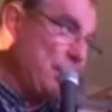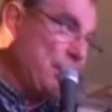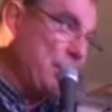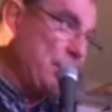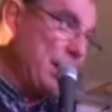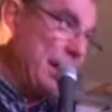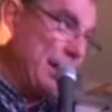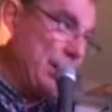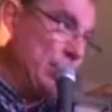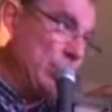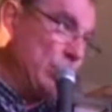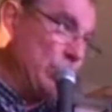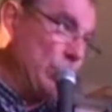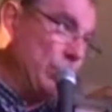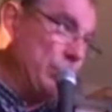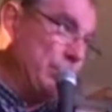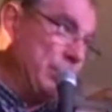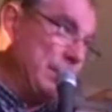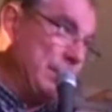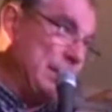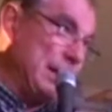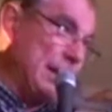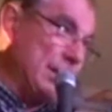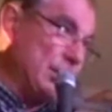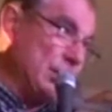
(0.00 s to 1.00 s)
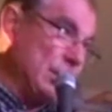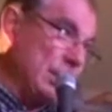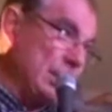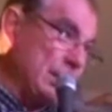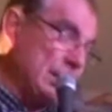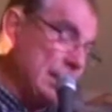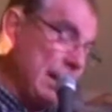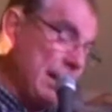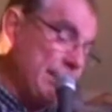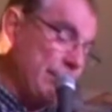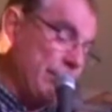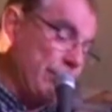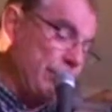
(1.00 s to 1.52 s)
they could potentially
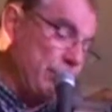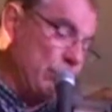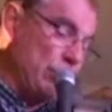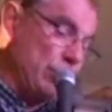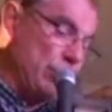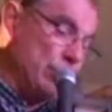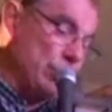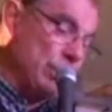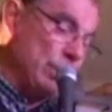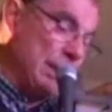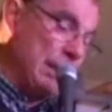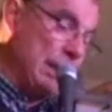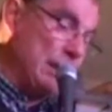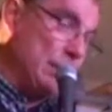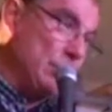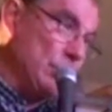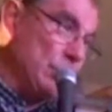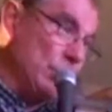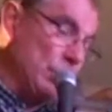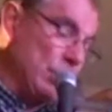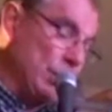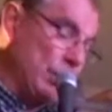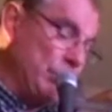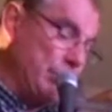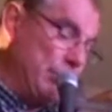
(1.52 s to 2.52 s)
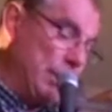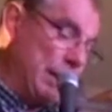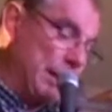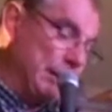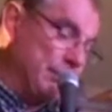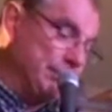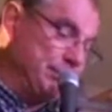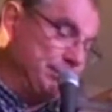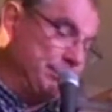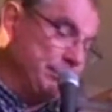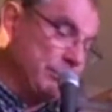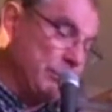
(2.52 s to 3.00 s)
save a fortune and do a lot better.